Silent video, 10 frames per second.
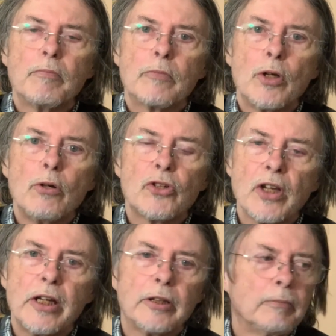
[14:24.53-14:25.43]
who
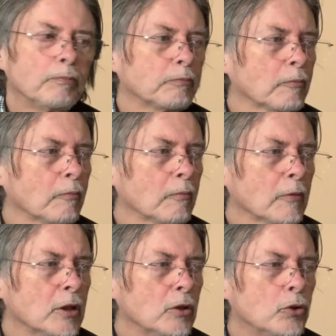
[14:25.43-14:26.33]
said,
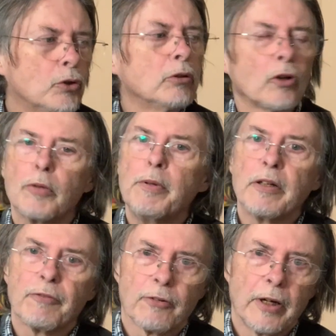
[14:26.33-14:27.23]
"Do not be
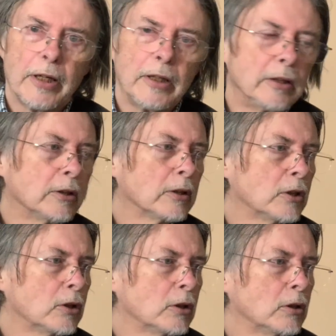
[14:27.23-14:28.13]
afraid
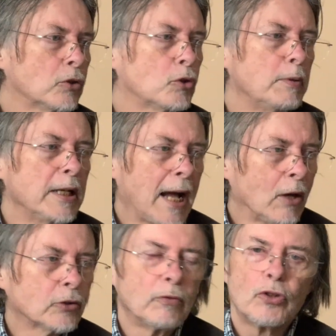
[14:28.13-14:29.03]
to be
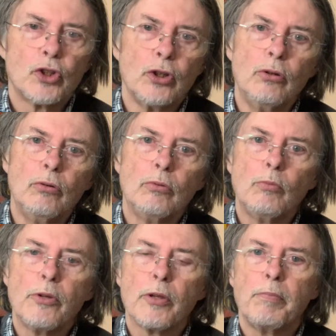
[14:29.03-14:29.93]
out of tune
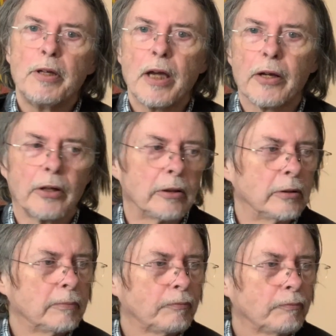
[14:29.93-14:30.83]
with the piano.
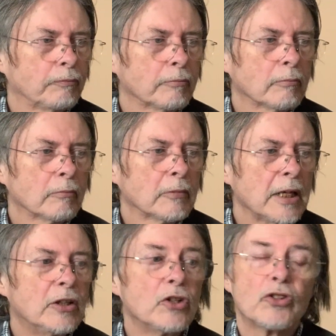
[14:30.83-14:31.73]

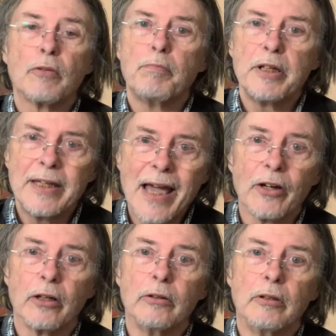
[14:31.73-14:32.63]
It is the
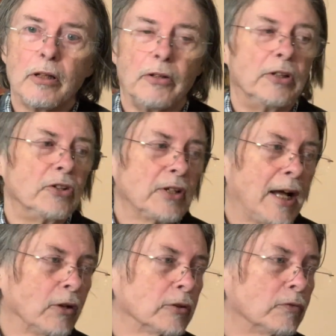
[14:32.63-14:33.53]
piano that is
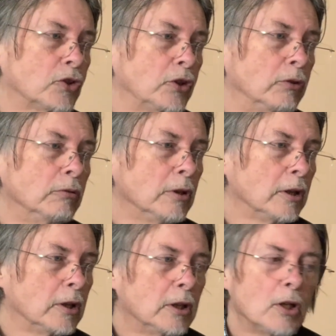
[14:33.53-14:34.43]
out of tune.
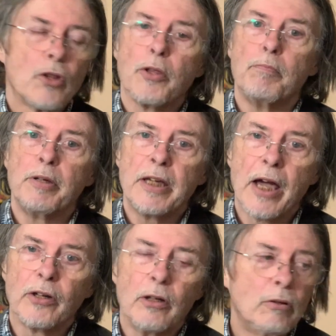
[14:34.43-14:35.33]
The
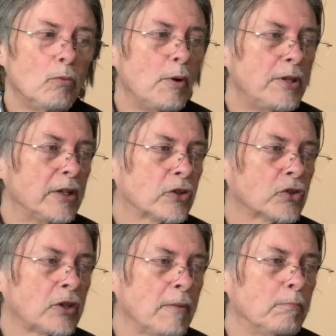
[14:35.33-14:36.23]
piano, with its
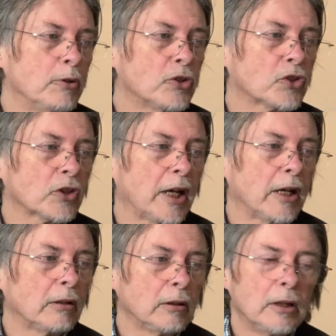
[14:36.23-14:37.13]
tempered
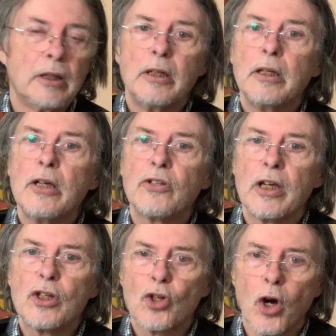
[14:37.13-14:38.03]
scale, is a
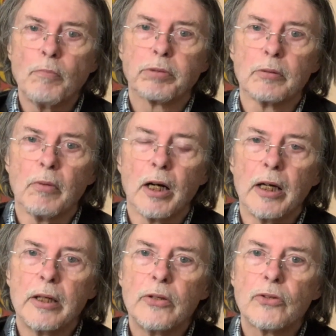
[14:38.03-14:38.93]

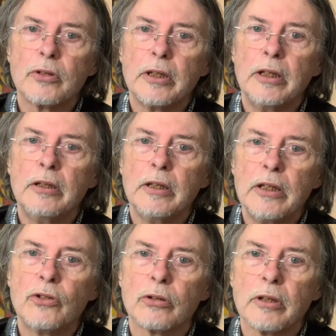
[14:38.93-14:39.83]
compromise in
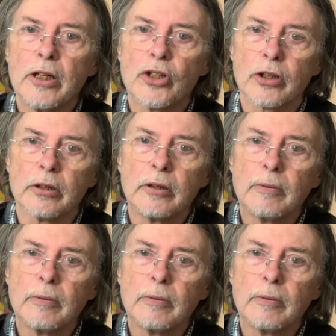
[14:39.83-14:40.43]
intonation."